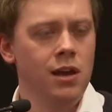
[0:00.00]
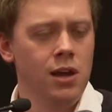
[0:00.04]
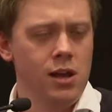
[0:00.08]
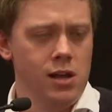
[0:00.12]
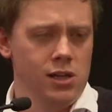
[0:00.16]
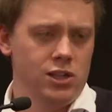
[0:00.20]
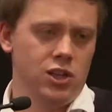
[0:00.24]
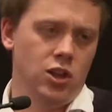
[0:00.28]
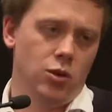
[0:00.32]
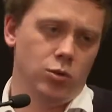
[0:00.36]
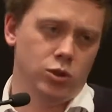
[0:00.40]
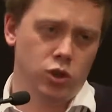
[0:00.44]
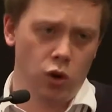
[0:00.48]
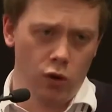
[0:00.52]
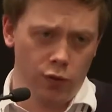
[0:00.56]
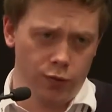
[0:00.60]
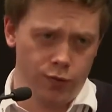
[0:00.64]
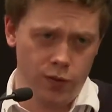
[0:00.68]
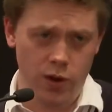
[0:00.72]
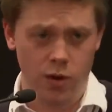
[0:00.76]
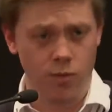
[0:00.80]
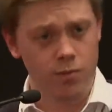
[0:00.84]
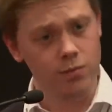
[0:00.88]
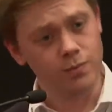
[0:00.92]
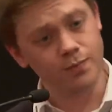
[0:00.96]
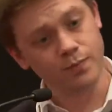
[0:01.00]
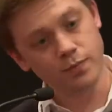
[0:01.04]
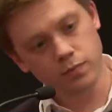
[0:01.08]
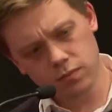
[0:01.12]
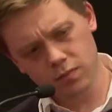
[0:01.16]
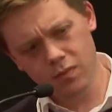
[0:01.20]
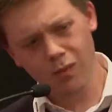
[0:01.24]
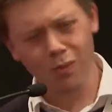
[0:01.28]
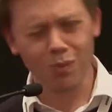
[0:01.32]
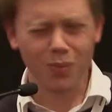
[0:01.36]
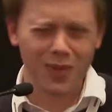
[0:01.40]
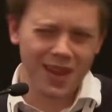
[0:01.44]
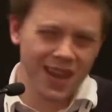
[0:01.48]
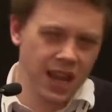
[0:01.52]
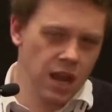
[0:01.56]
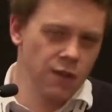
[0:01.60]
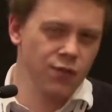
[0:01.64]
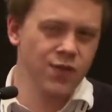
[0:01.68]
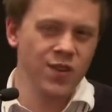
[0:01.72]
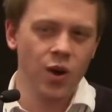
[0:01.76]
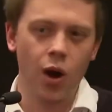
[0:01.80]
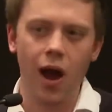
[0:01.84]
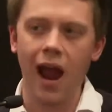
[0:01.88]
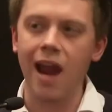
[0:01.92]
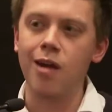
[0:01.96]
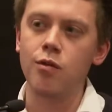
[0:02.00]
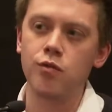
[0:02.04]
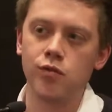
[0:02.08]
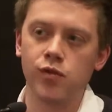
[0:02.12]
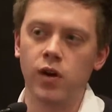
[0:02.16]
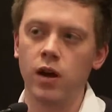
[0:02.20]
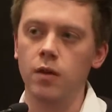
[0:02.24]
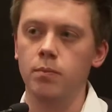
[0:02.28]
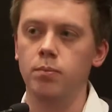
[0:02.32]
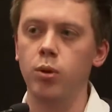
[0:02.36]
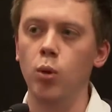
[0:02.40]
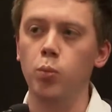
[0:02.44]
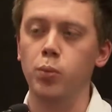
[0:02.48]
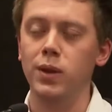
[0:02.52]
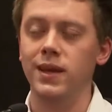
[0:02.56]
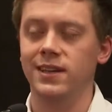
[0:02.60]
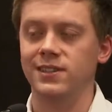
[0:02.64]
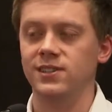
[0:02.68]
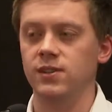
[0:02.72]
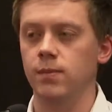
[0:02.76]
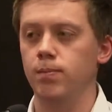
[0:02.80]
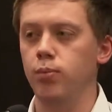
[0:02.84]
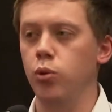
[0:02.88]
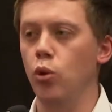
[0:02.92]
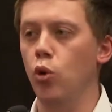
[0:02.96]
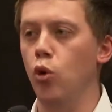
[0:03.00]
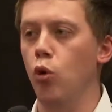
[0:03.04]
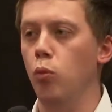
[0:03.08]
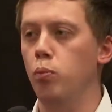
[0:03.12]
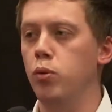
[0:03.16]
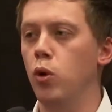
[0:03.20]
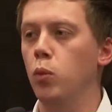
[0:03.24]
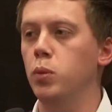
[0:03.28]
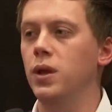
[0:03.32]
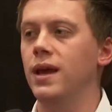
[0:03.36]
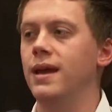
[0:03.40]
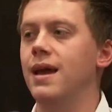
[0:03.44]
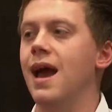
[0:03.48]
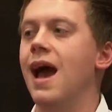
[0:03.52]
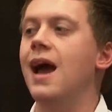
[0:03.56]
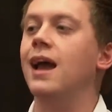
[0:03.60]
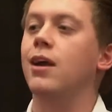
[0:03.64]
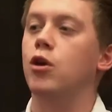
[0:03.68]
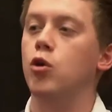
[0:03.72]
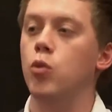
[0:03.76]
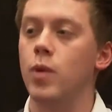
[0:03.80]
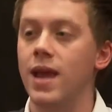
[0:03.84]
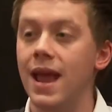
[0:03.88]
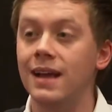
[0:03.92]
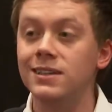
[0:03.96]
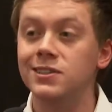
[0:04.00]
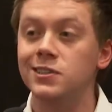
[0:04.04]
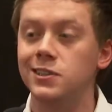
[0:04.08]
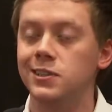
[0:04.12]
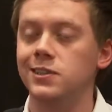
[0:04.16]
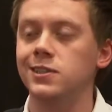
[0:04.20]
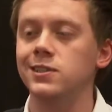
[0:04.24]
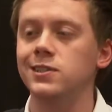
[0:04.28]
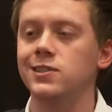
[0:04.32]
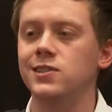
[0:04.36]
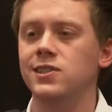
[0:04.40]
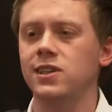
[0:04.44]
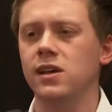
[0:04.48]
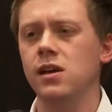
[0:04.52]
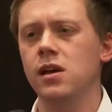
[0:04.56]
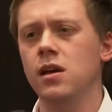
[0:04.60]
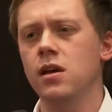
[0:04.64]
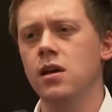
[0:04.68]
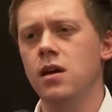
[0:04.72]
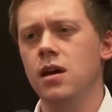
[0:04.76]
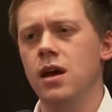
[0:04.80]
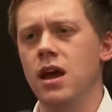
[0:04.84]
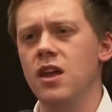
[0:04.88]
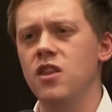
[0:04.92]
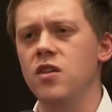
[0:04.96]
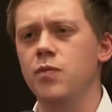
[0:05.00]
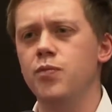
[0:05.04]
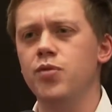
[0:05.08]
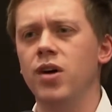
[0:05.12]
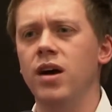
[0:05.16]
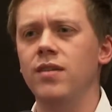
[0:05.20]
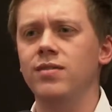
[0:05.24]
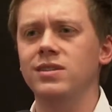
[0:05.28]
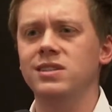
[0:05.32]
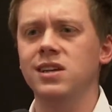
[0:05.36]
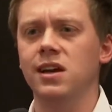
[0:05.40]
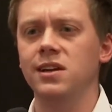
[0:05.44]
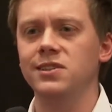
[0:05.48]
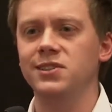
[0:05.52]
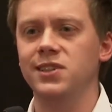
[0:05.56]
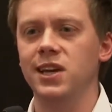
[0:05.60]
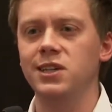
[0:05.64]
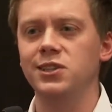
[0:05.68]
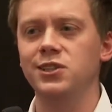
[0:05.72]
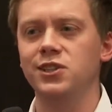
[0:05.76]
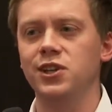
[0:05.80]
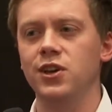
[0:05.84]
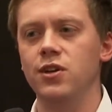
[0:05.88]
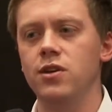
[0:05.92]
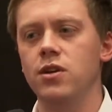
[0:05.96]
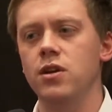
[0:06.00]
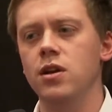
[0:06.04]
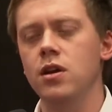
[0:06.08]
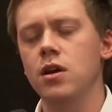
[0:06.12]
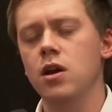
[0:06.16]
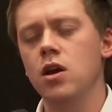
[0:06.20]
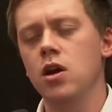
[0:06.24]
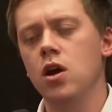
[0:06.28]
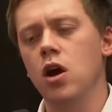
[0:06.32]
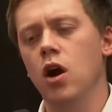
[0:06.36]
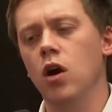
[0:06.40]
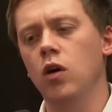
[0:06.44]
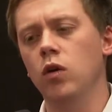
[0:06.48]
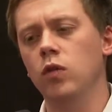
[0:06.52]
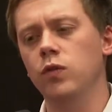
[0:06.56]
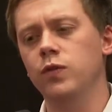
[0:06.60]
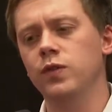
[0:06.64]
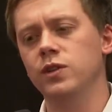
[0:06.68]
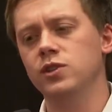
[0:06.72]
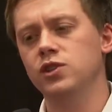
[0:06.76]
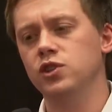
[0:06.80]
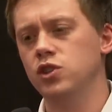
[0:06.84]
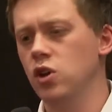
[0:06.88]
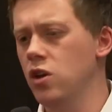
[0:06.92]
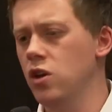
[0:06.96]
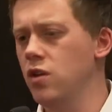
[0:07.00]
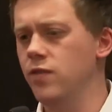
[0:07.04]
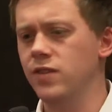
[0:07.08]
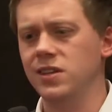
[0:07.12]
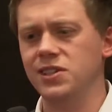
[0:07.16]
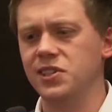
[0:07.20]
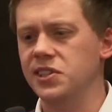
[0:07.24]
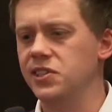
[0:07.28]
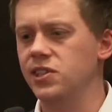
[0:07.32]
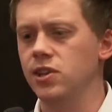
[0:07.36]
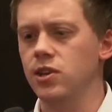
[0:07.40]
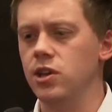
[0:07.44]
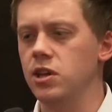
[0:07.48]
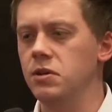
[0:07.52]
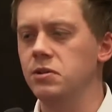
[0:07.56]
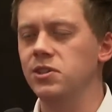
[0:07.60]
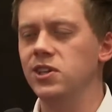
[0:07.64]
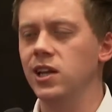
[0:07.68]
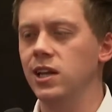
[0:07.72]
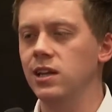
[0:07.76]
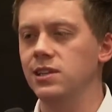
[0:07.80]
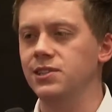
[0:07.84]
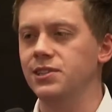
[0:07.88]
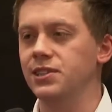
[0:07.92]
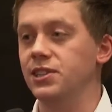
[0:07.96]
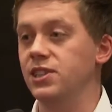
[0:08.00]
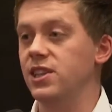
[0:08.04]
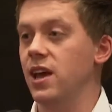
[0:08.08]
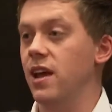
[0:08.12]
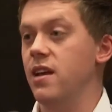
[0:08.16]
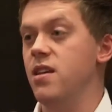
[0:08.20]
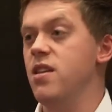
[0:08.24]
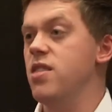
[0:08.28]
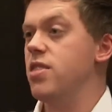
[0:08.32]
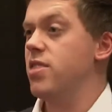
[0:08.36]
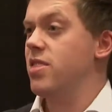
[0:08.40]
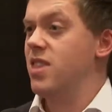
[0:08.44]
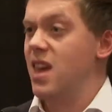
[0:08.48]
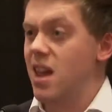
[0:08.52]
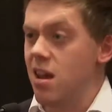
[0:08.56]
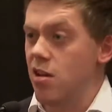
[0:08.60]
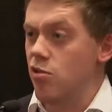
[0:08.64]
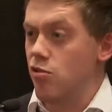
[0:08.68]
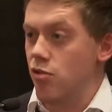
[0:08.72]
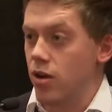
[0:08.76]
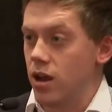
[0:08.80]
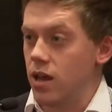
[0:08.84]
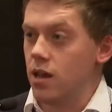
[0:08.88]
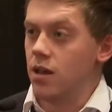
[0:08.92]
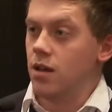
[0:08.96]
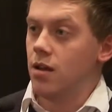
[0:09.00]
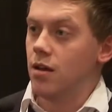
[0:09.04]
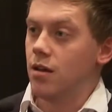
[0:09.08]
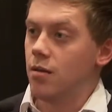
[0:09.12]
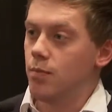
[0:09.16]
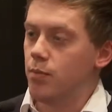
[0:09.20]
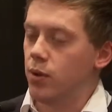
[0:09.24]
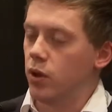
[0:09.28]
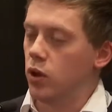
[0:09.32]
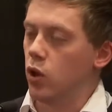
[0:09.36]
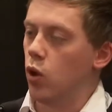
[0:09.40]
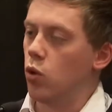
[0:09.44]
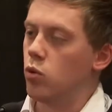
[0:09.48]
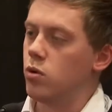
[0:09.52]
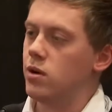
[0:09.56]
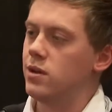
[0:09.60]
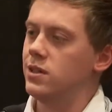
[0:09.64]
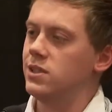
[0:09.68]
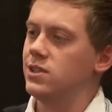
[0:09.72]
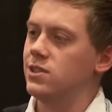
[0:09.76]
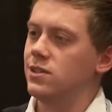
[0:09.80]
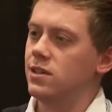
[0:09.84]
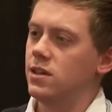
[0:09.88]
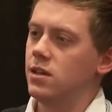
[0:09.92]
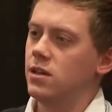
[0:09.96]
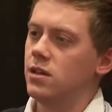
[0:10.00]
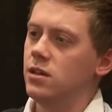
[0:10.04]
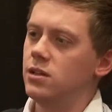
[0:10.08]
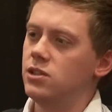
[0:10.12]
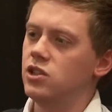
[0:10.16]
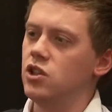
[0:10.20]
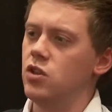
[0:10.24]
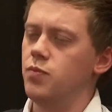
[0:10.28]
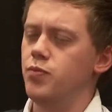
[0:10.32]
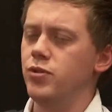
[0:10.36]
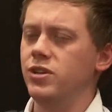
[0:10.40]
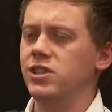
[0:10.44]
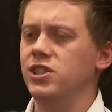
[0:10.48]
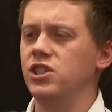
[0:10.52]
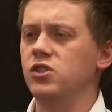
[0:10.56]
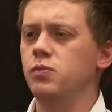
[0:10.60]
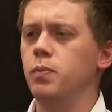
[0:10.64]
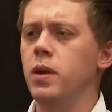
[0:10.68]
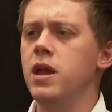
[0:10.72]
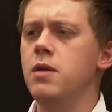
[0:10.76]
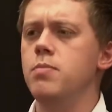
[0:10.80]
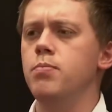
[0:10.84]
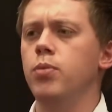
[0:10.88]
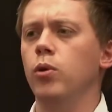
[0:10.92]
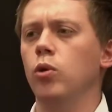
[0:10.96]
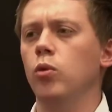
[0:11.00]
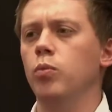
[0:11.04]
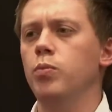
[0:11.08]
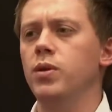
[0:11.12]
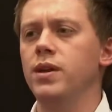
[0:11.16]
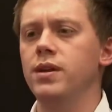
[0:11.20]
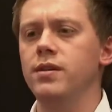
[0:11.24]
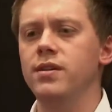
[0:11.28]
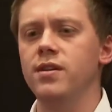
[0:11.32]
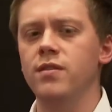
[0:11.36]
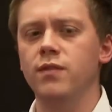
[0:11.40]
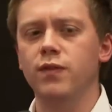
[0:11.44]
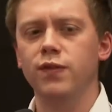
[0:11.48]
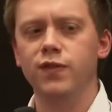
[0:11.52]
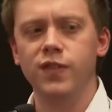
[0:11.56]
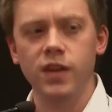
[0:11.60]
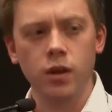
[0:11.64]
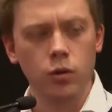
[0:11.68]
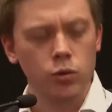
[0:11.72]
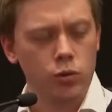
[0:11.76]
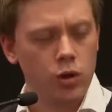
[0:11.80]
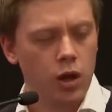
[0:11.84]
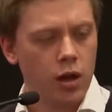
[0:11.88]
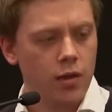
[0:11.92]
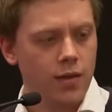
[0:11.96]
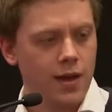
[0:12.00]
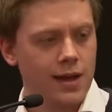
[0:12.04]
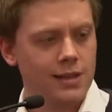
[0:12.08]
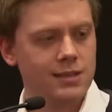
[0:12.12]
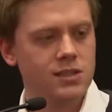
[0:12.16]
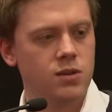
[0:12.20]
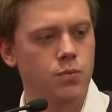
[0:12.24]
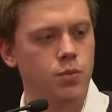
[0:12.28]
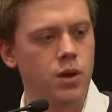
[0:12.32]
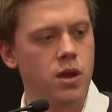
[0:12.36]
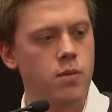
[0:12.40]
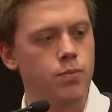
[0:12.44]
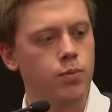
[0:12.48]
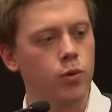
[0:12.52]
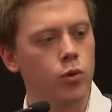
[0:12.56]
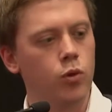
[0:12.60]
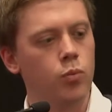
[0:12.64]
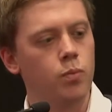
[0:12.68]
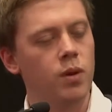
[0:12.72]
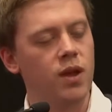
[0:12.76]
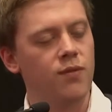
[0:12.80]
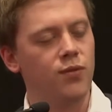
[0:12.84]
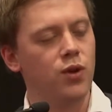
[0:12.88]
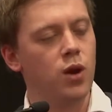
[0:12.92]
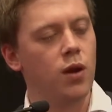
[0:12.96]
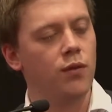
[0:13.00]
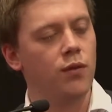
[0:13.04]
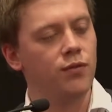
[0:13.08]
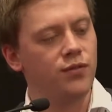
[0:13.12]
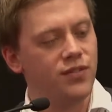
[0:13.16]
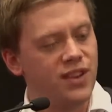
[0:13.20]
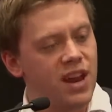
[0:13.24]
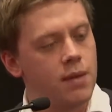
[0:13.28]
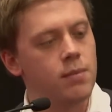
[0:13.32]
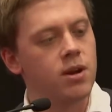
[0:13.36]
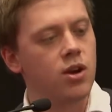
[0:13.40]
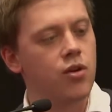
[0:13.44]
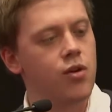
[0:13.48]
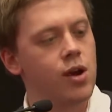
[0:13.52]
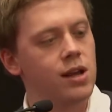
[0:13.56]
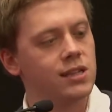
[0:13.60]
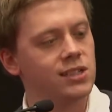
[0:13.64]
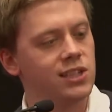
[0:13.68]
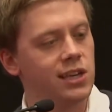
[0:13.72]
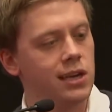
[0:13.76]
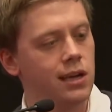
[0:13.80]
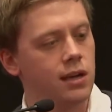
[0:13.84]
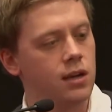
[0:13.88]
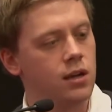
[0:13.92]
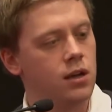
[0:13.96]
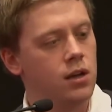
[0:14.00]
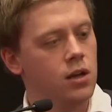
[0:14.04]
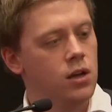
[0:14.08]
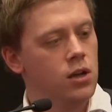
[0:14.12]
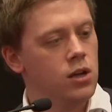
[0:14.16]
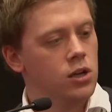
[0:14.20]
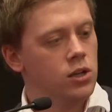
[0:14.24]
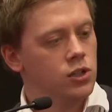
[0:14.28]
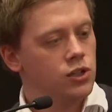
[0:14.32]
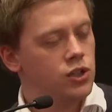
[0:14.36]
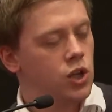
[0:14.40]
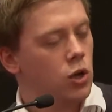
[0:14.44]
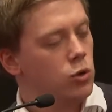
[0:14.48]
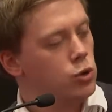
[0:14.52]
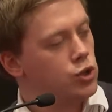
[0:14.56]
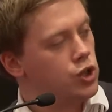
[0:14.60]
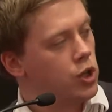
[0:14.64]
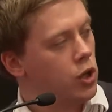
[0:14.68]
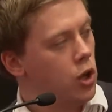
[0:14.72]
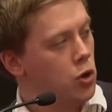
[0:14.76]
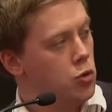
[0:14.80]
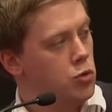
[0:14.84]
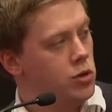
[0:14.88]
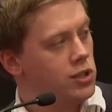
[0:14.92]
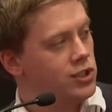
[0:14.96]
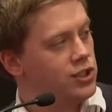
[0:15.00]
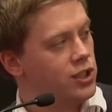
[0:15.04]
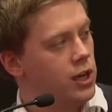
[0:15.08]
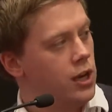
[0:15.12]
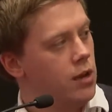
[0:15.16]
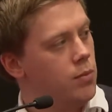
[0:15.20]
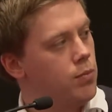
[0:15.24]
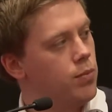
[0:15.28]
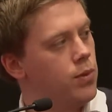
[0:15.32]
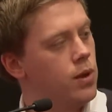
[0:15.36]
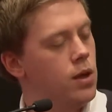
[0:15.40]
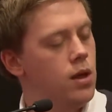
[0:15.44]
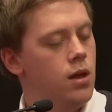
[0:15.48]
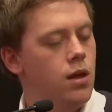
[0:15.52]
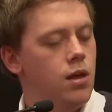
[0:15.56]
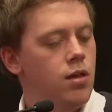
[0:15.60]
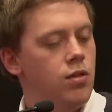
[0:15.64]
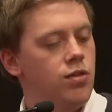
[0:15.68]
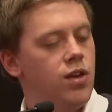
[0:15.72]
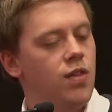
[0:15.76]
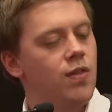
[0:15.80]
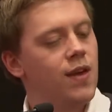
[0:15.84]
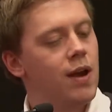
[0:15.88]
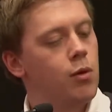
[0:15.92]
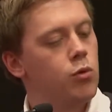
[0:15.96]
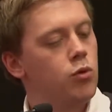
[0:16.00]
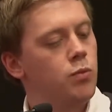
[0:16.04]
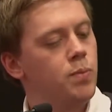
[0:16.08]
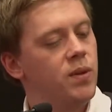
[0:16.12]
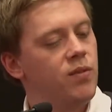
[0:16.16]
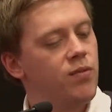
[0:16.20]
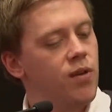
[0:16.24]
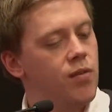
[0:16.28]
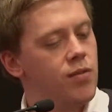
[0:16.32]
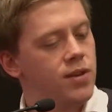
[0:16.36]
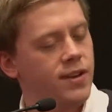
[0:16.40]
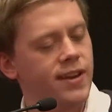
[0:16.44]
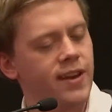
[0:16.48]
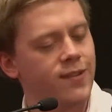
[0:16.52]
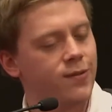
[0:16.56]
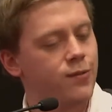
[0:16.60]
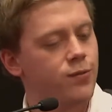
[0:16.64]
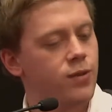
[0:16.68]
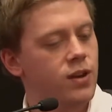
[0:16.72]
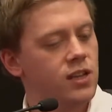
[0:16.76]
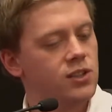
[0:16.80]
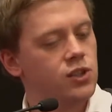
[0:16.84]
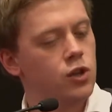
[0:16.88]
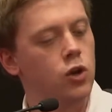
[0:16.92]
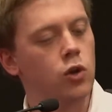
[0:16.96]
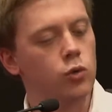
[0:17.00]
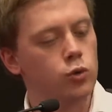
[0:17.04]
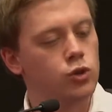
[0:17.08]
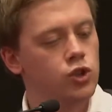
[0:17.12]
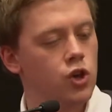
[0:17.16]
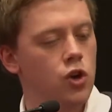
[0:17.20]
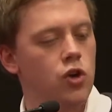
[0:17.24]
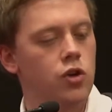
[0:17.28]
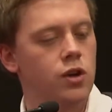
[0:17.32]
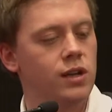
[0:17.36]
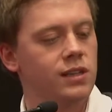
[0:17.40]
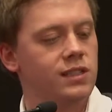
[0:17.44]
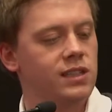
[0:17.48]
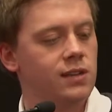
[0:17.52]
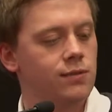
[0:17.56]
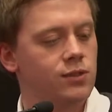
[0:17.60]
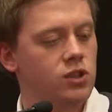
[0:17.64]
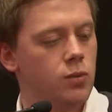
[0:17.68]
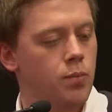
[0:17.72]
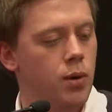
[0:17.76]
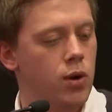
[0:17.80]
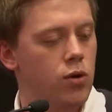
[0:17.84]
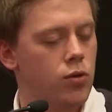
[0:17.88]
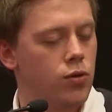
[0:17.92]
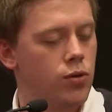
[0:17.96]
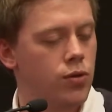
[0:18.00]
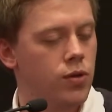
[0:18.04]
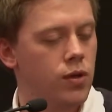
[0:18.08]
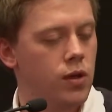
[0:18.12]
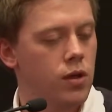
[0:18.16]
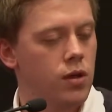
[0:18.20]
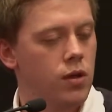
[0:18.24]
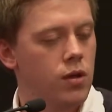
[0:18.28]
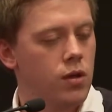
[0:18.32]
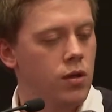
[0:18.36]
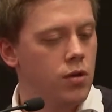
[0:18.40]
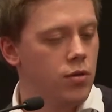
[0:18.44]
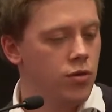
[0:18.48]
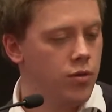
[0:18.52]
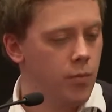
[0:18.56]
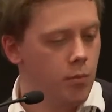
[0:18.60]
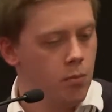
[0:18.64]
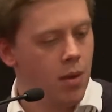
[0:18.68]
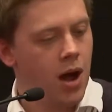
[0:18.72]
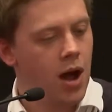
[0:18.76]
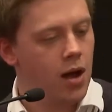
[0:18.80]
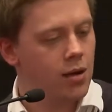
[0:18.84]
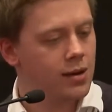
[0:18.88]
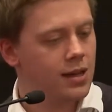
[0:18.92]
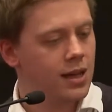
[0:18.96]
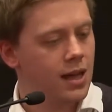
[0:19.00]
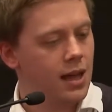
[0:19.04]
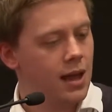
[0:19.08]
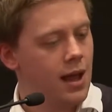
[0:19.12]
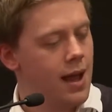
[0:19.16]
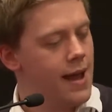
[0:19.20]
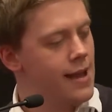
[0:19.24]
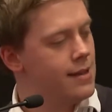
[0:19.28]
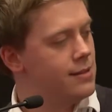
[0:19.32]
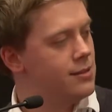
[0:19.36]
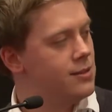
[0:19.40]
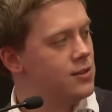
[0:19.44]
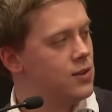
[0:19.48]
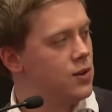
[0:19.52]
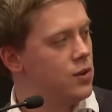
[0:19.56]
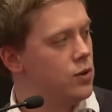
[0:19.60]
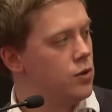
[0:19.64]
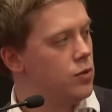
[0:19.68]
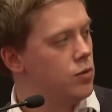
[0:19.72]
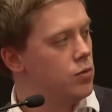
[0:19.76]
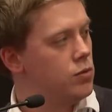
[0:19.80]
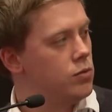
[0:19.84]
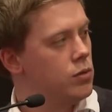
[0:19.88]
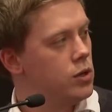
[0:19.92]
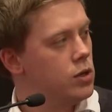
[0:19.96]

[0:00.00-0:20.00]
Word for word: So there was often, if not outright public support, public acquiescence in the privatisation of services and utilities that, in theory, belonged to the British people, but it didn't feel like that to people. But if you have democratic social ownership, then that would be very different. It's an alternative to both the market and to